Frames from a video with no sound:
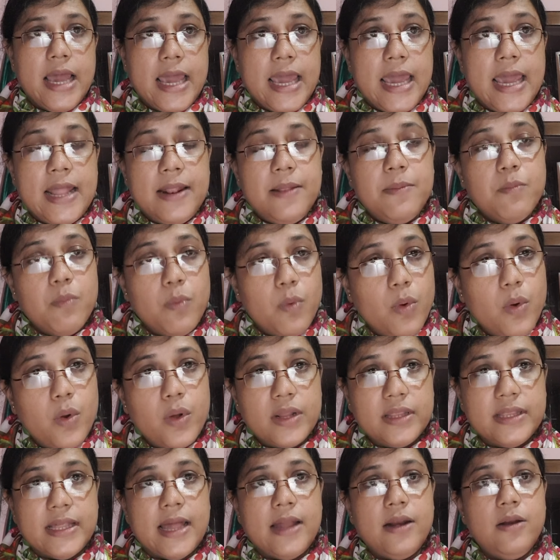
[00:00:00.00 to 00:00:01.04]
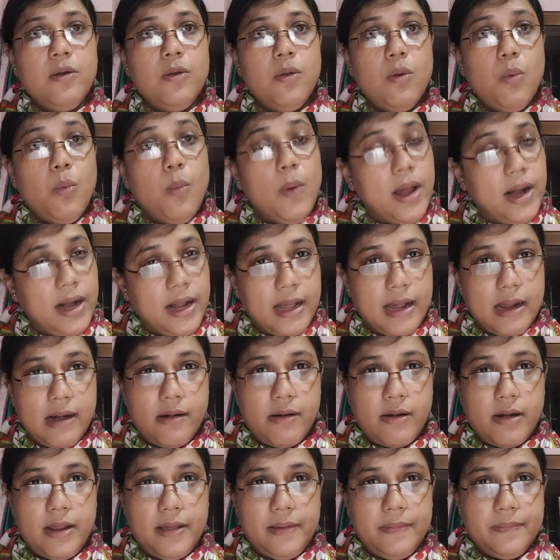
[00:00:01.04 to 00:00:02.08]
in more than one
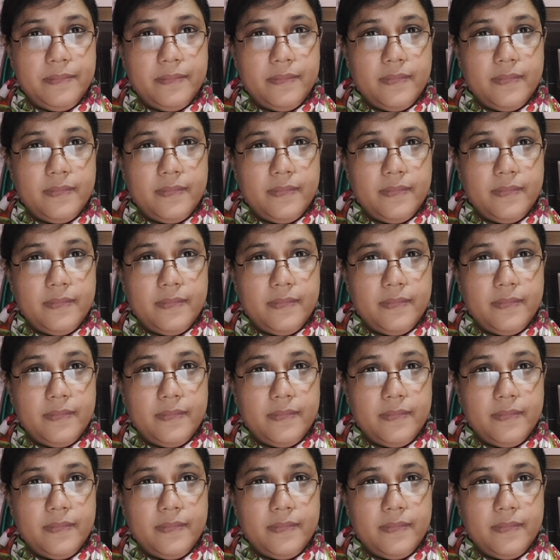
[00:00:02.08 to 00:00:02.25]
country.